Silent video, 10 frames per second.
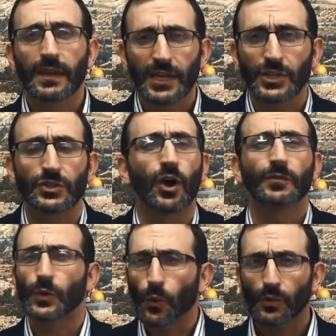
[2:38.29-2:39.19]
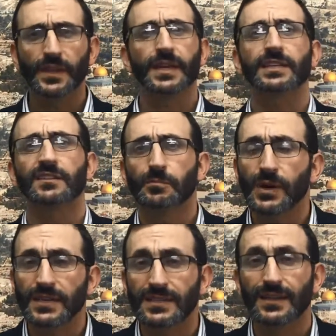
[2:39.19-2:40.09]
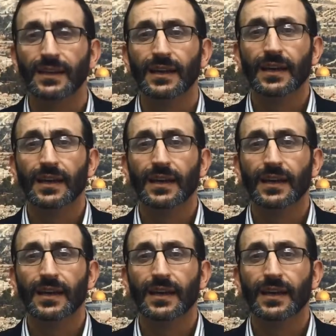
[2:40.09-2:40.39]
elections, after all the negative press,